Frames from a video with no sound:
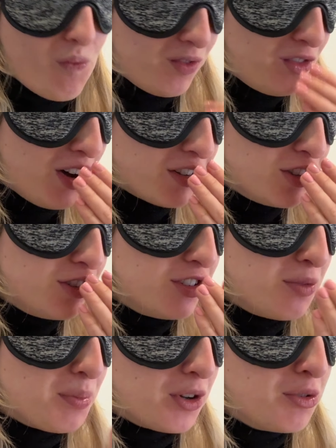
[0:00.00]
fuck, this is
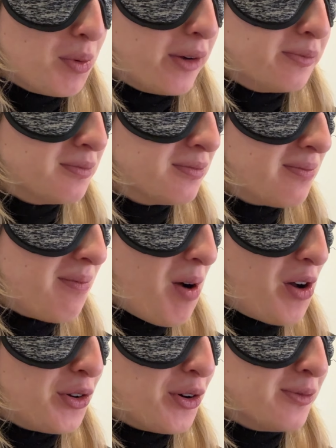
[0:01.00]
impossible.
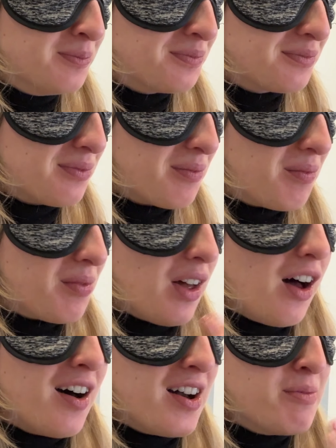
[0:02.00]
I don't know.
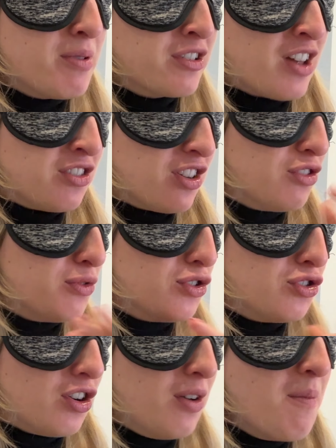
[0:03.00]
High percentage for
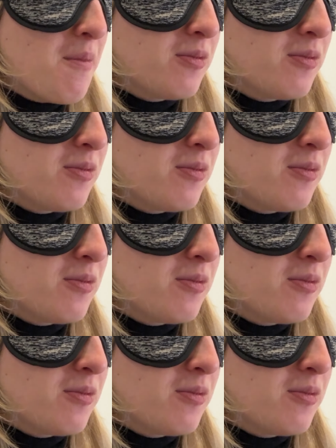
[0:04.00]
sure.